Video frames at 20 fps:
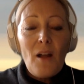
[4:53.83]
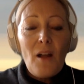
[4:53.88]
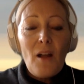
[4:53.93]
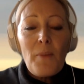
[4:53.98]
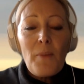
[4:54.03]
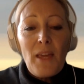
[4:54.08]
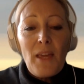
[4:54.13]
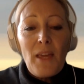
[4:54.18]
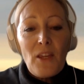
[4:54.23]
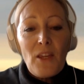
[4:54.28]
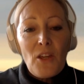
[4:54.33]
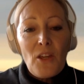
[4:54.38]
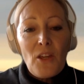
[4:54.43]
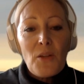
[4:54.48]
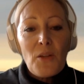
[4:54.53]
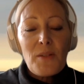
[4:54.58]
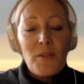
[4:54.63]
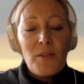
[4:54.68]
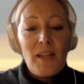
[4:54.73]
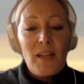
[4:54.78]
are being
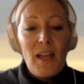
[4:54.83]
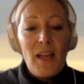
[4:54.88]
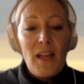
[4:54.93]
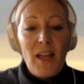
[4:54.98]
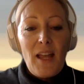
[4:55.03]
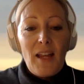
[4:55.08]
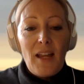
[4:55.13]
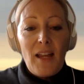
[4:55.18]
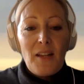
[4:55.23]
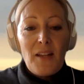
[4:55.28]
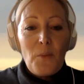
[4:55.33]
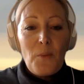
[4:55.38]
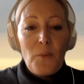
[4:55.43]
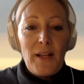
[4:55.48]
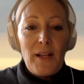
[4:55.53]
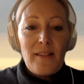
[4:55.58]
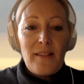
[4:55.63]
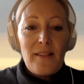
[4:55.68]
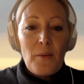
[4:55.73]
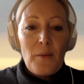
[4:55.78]
used in
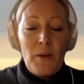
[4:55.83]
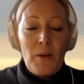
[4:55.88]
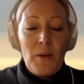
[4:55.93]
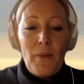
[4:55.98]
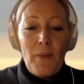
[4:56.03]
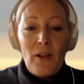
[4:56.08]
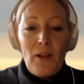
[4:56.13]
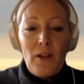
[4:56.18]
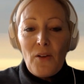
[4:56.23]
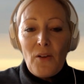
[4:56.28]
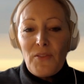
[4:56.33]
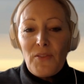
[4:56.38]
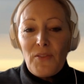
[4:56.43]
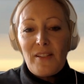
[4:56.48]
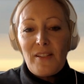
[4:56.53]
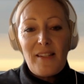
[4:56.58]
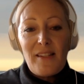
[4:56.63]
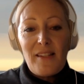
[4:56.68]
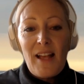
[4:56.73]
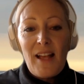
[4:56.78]
ways that we might
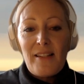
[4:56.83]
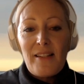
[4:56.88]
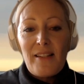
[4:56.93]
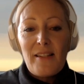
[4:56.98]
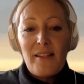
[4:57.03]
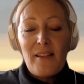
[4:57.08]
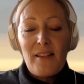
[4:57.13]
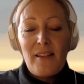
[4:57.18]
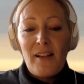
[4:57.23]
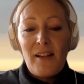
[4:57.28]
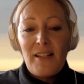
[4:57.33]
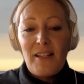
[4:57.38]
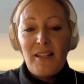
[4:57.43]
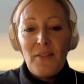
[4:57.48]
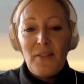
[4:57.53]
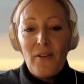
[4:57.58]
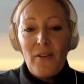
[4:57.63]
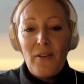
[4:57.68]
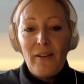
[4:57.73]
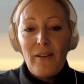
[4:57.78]
often say as a
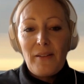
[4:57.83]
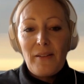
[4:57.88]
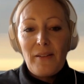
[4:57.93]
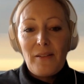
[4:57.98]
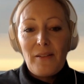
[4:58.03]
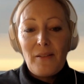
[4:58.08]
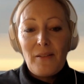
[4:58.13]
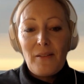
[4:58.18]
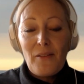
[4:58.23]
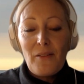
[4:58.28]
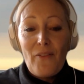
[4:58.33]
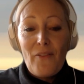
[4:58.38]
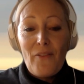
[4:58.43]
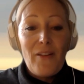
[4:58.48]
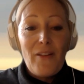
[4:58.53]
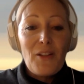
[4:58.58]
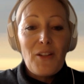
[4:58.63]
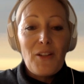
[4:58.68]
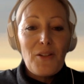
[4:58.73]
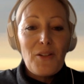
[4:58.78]
society are very
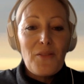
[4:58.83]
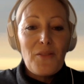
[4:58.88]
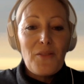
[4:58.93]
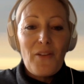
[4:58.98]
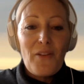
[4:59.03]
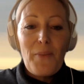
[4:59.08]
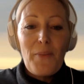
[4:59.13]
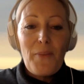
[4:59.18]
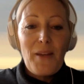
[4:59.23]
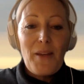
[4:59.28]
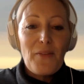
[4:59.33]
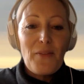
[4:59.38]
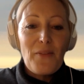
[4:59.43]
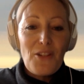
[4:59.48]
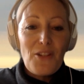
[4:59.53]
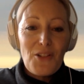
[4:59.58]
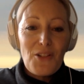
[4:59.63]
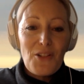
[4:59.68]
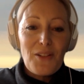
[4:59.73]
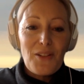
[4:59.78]
very good and very
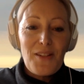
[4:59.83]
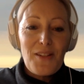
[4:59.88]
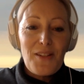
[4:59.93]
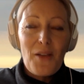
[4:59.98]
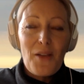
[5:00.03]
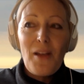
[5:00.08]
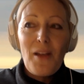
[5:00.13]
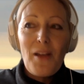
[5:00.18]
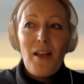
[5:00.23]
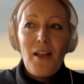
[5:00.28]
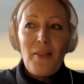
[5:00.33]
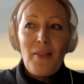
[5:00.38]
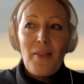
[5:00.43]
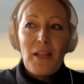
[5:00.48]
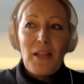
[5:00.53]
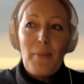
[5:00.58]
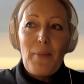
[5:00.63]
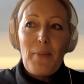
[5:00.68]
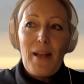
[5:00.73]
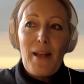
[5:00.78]
beneficial. So
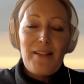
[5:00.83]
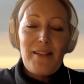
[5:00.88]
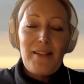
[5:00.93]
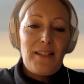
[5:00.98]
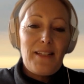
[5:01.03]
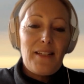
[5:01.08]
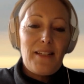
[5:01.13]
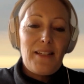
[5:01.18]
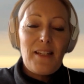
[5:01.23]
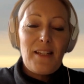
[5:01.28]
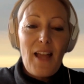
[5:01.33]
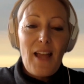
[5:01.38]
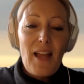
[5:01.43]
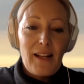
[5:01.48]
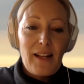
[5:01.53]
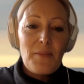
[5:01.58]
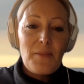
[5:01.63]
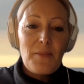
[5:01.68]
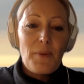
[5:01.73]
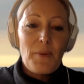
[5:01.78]
the capacity to
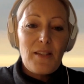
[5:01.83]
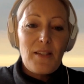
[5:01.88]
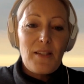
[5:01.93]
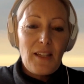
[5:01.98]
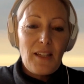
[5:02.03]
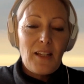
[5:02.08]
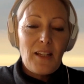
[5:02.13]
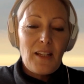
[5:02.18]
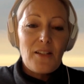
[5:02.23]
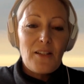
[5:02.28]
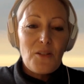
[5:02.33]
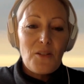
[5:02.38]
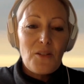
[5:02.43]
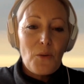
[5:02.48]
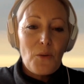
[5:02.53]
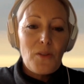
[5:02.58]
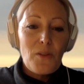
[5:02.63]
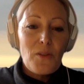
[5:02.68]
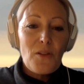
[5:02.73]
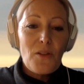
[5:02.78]
detect particular
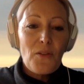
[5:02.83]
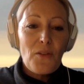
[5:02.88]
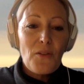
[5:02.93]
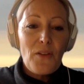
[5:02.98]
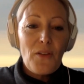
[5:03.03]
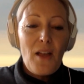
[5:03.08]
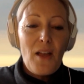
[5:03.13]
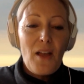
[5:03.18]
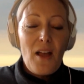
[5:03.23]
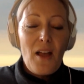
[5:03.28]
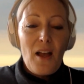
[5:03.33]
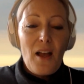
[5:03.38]
sorts of